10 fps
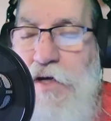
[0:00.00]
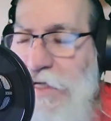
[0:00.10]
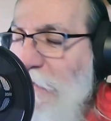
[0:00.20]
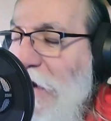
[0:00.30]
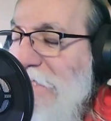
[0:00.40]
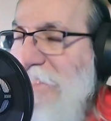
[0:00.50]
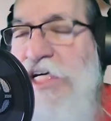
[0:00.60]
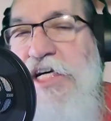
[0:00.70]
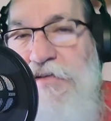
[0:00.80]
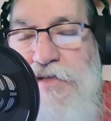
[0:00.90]
Now, I
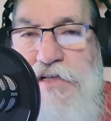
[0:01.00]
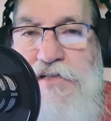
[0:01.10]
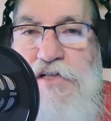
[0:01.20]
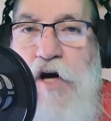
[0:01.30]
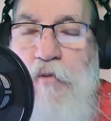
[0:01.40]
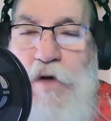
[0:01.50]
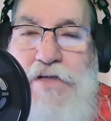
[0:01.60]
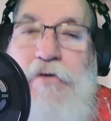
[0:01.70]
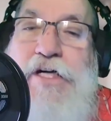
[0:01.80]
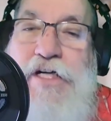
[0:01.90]
suck at this. I'm
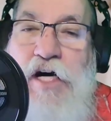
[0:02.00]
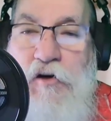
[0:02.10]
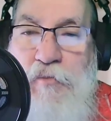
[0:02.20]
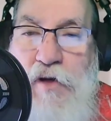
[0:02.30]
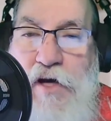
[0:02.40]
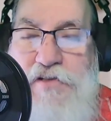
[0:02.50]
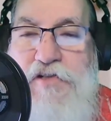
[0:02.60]
red-green colorblind,